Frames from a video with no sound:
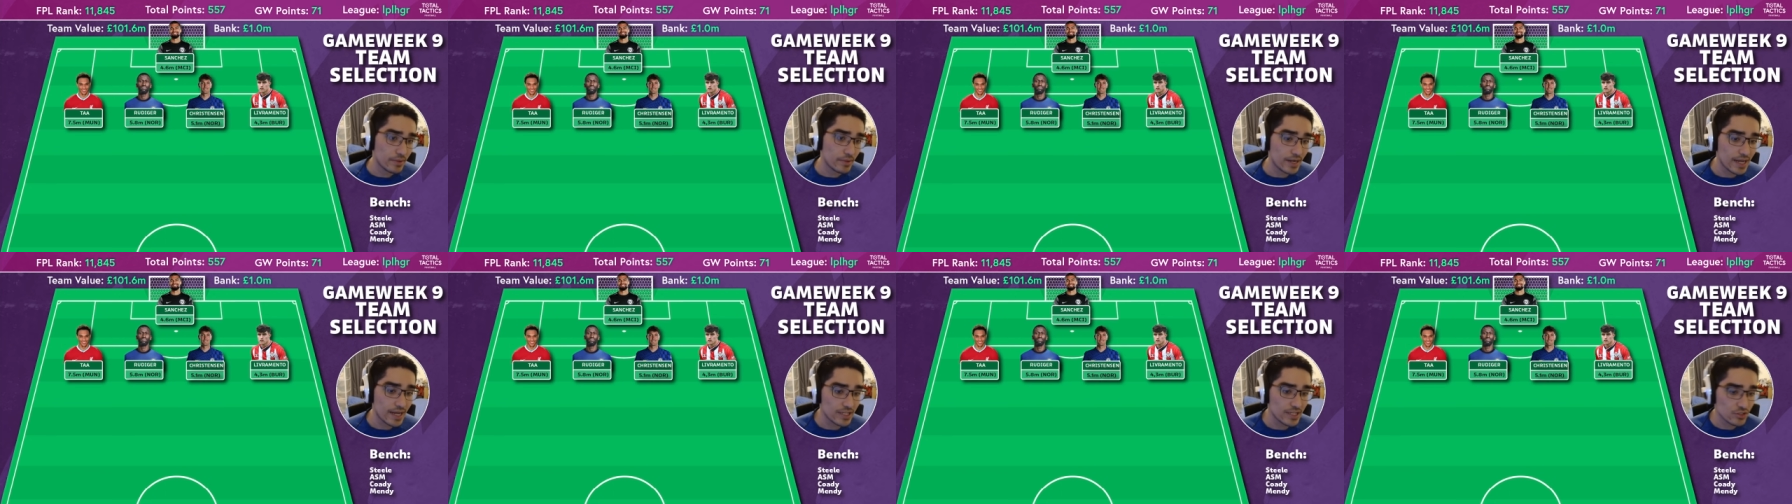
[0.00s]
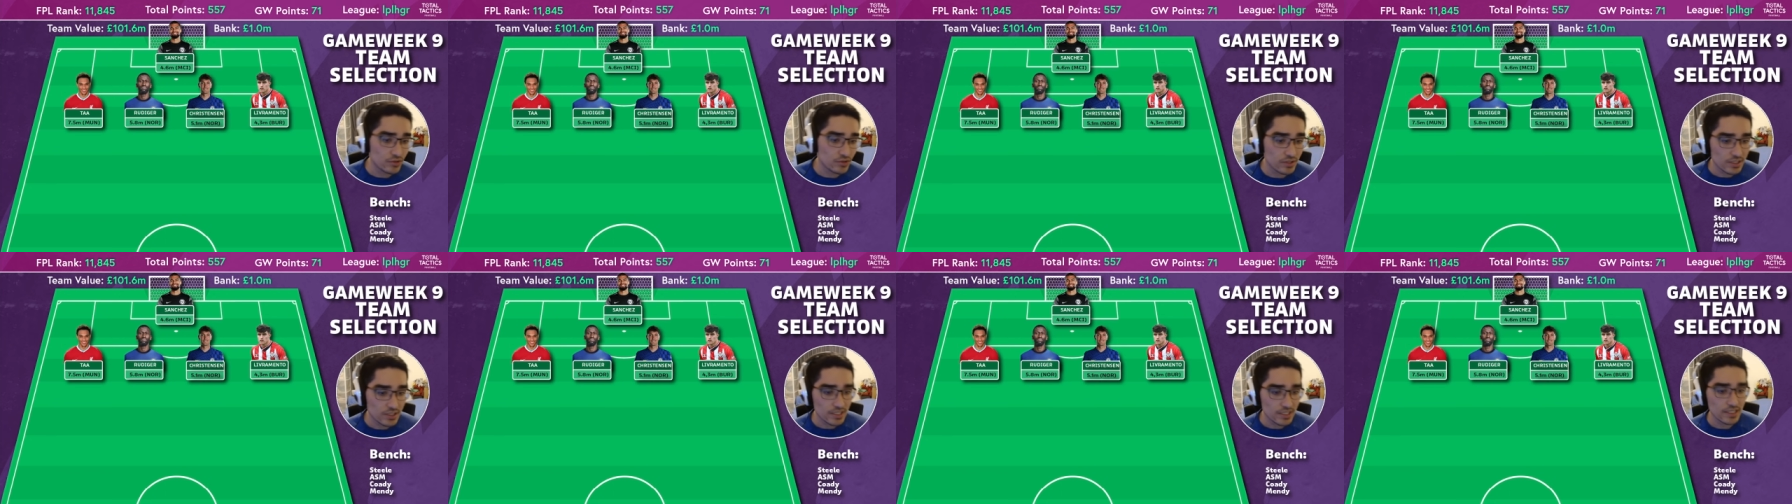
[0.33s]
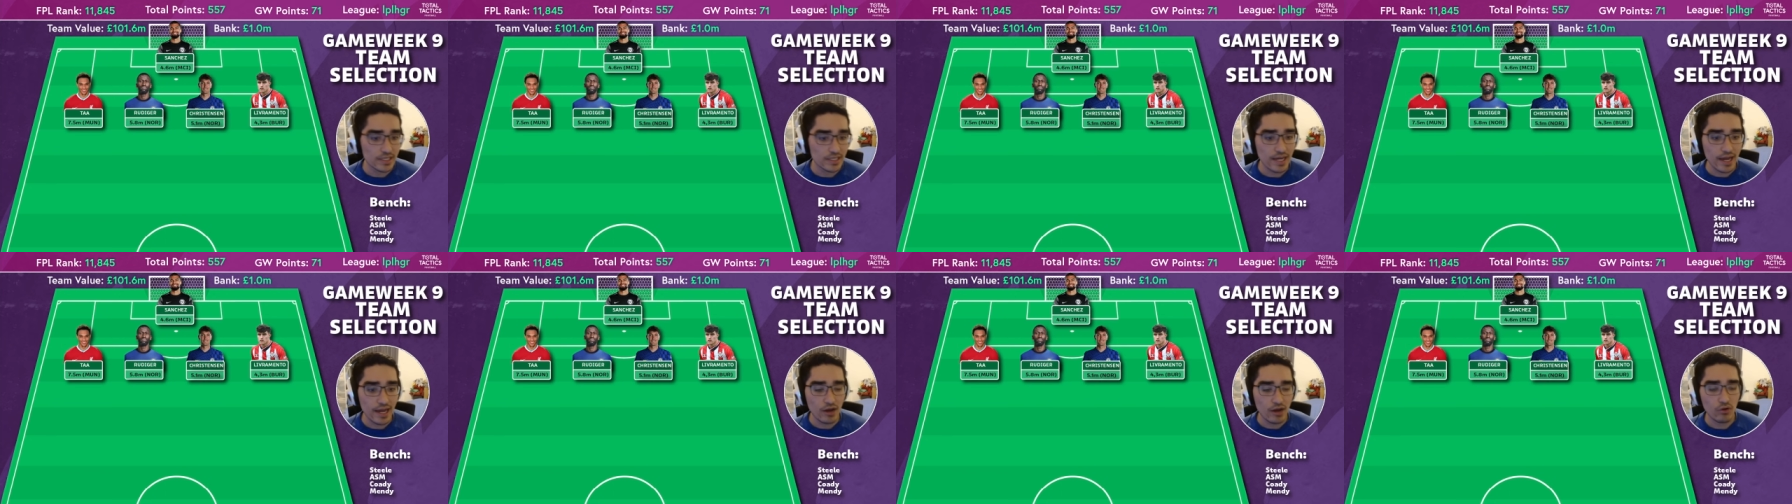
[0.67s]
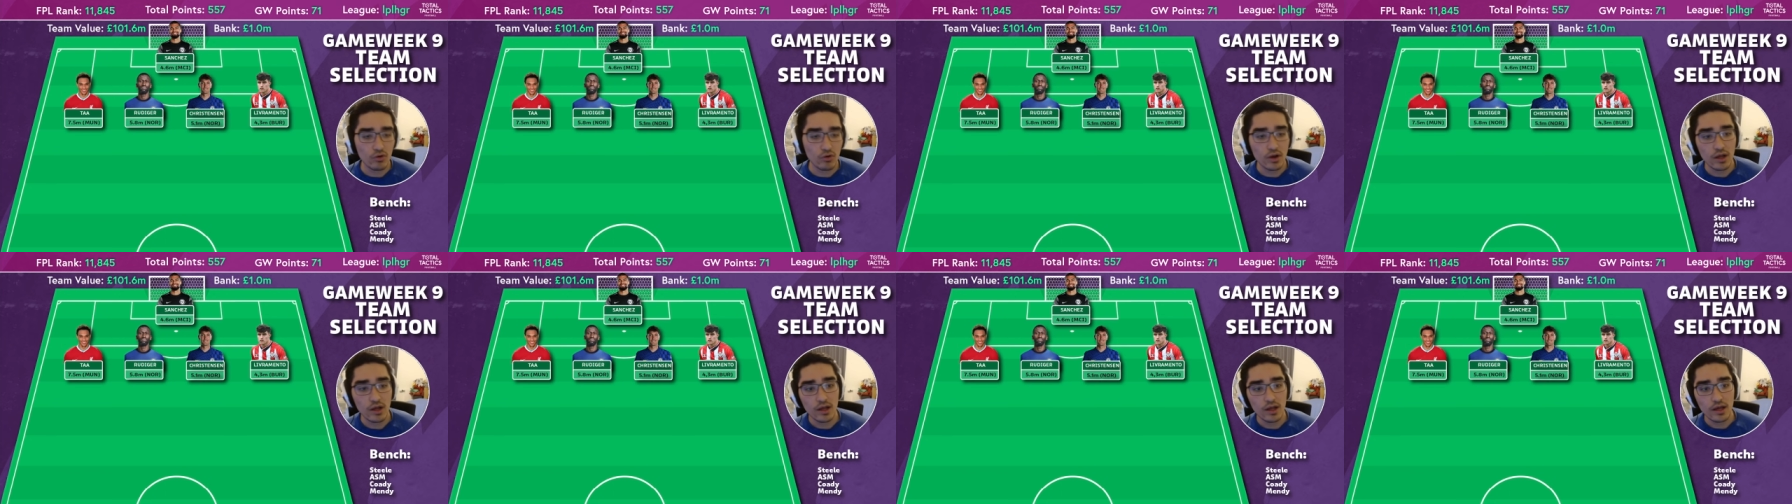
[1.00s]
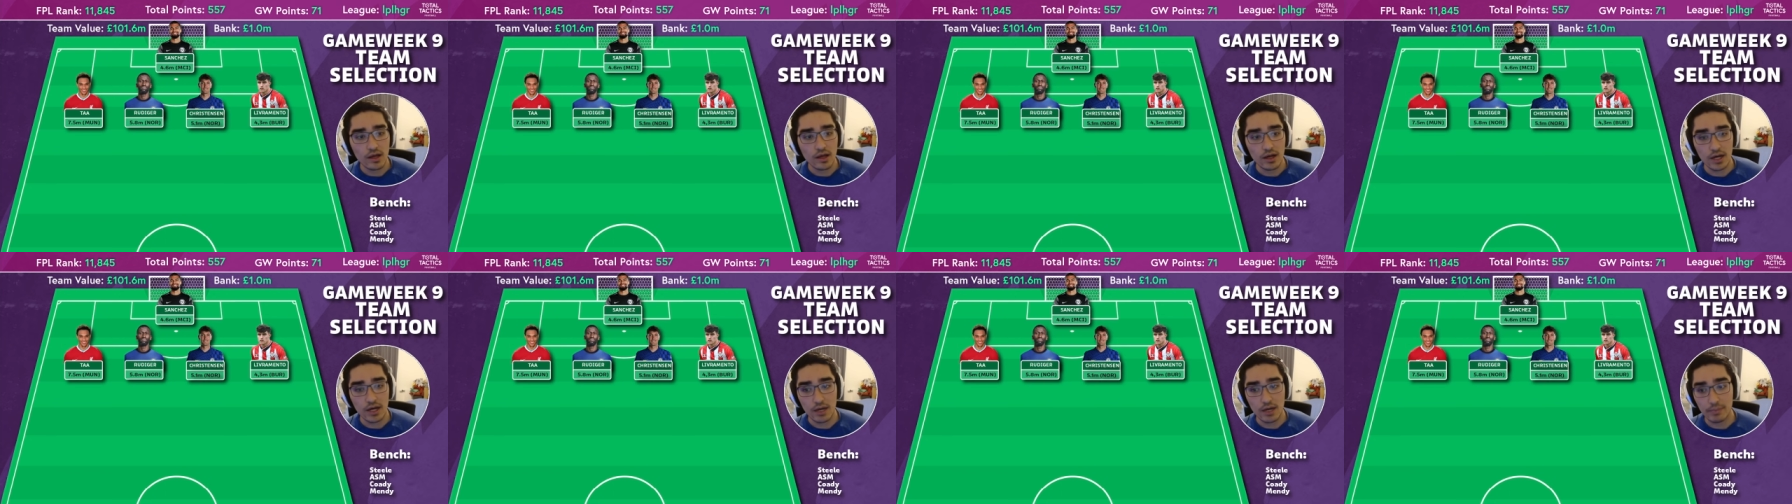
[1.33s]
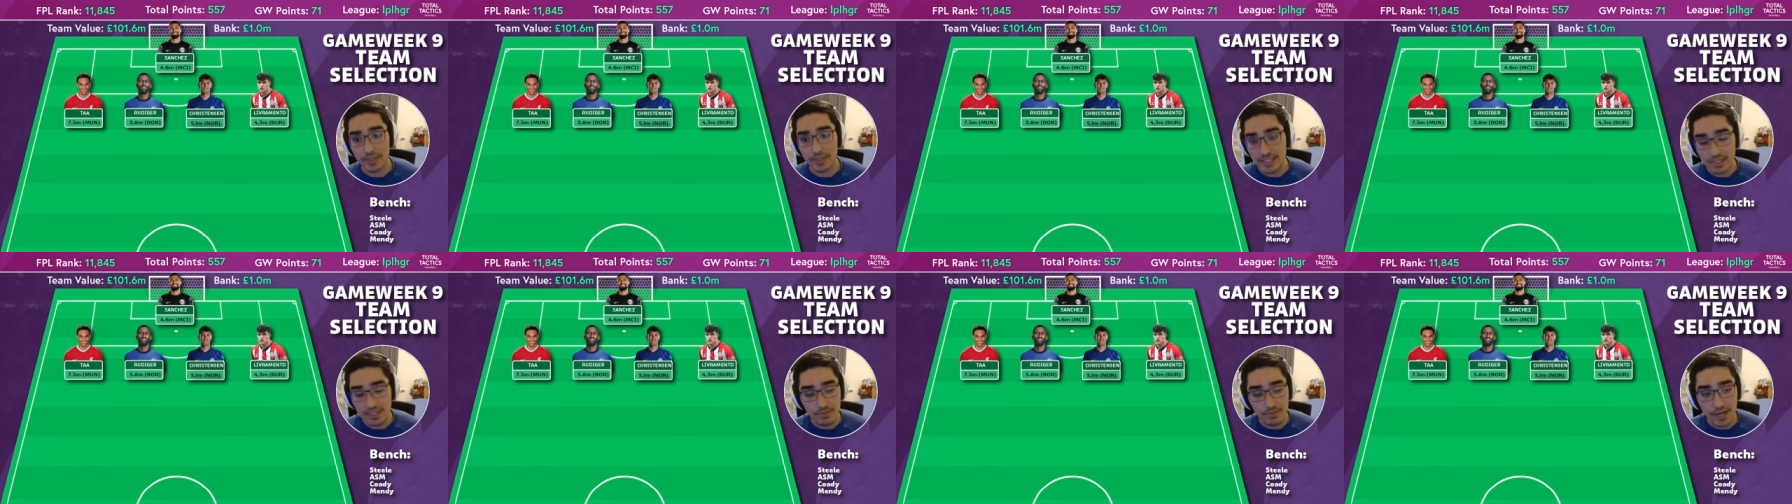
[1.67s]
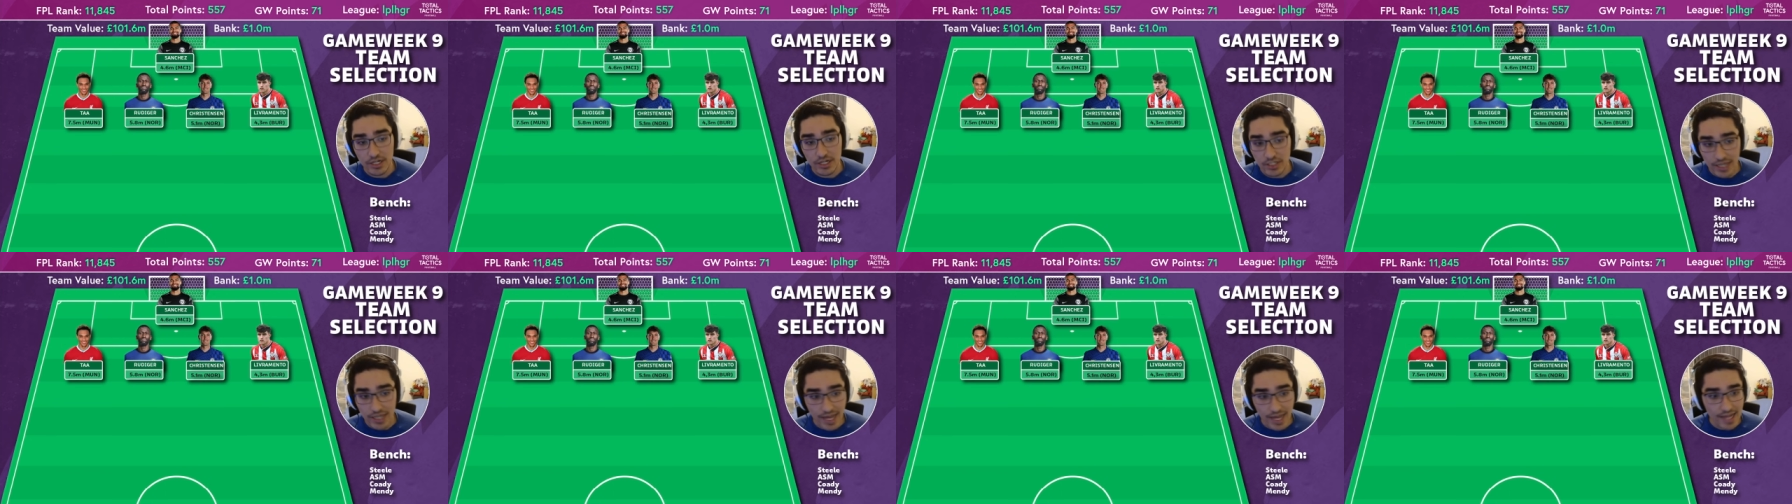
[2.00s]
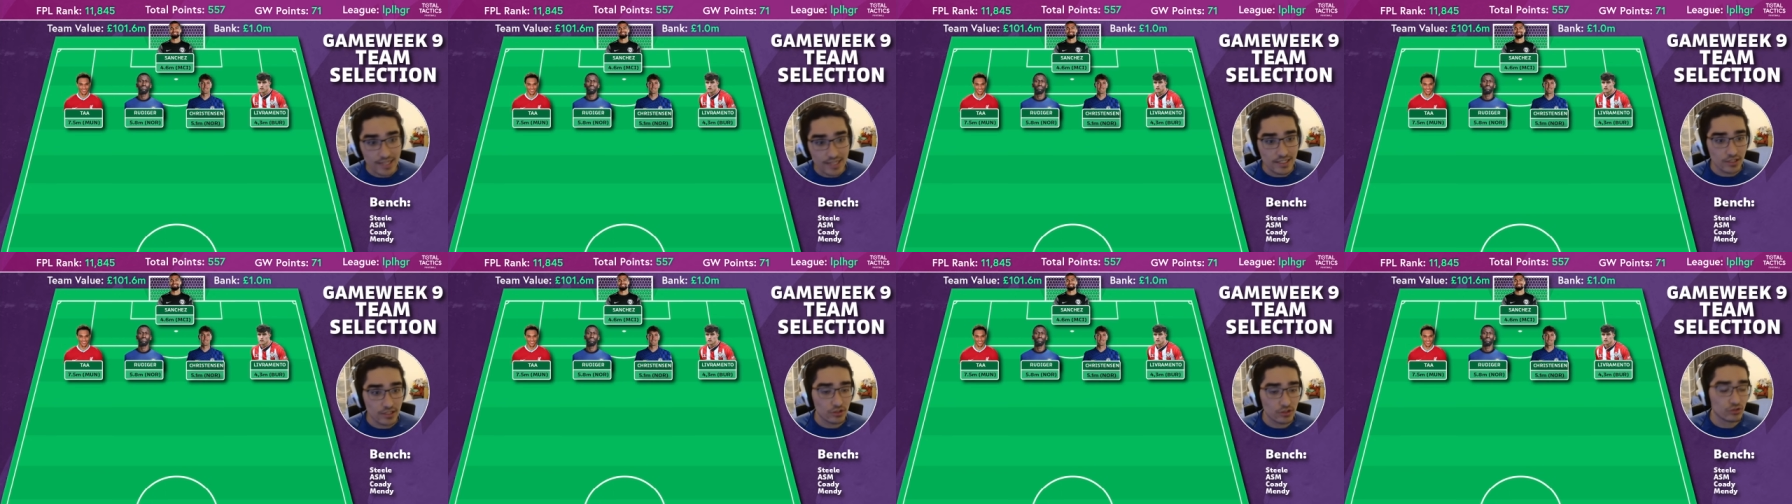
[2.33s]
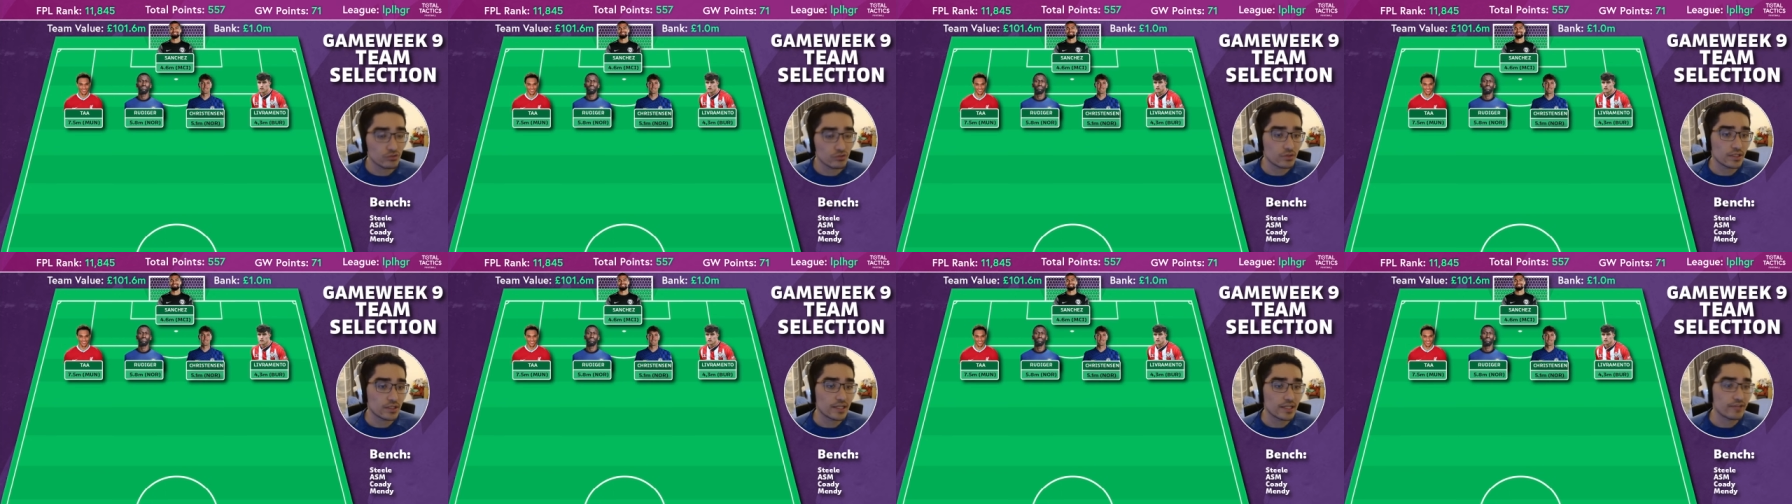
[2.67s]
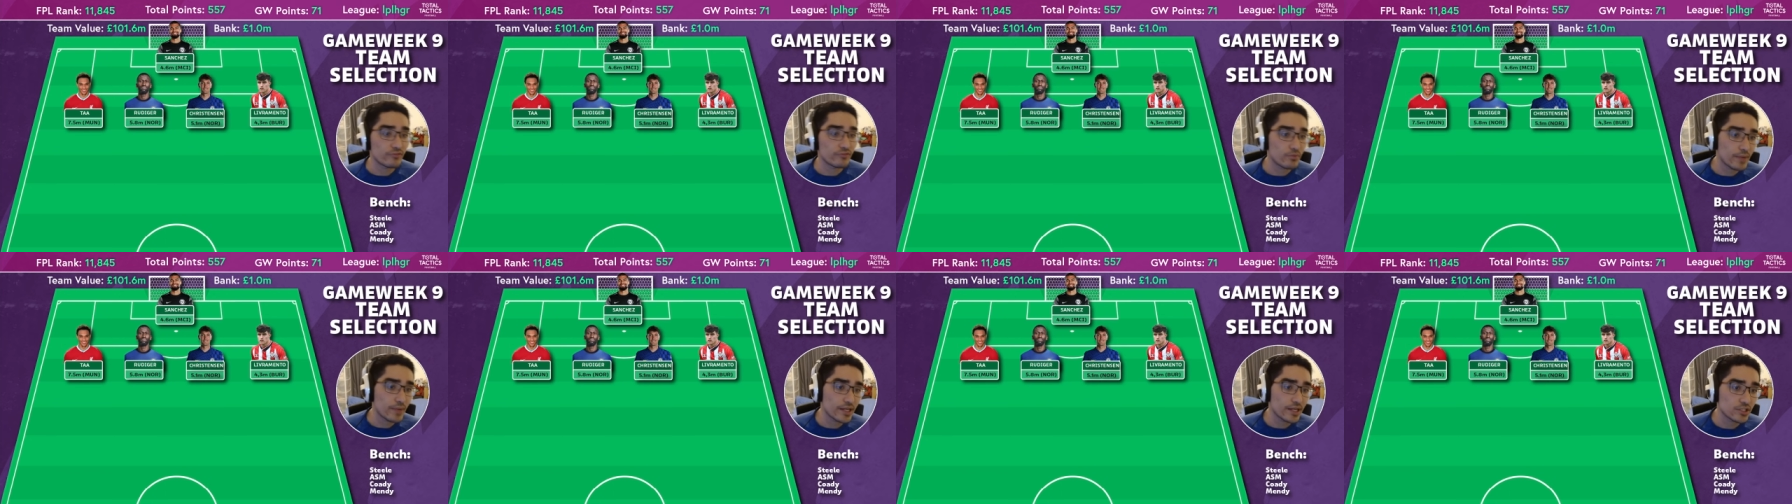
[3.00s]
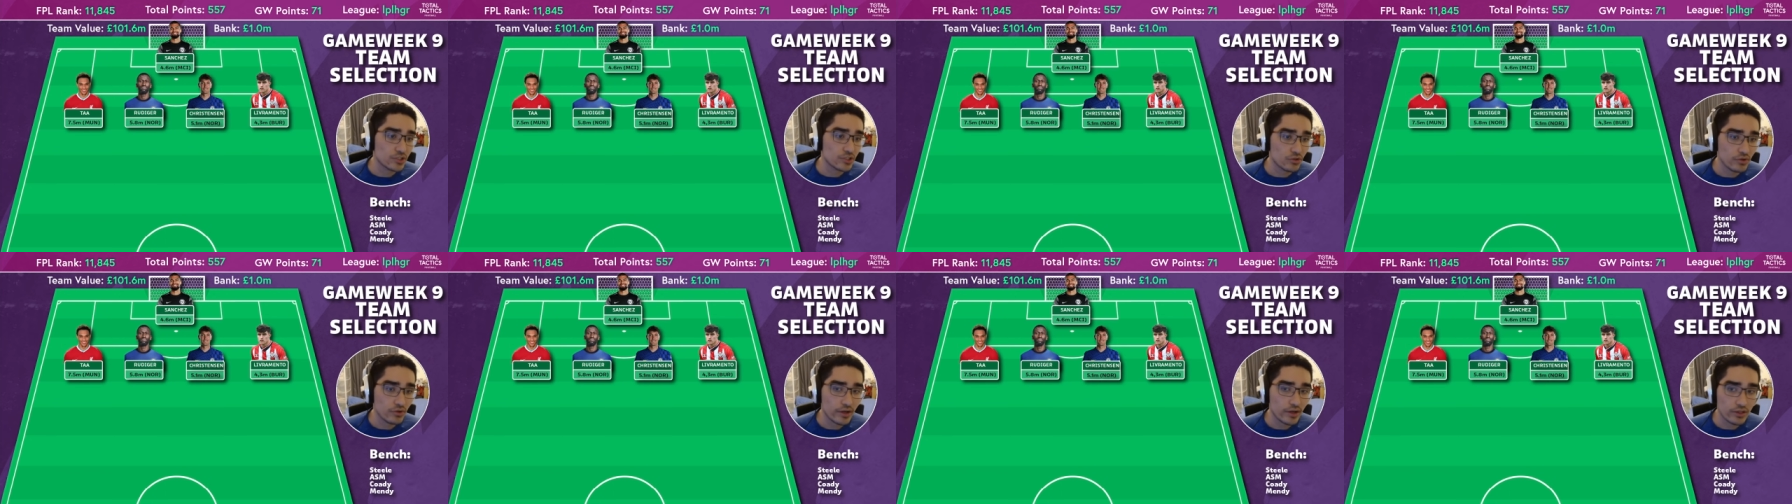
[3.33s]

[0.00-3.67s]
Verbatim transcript: And as you can see now, uh, my team actually has included Livramento.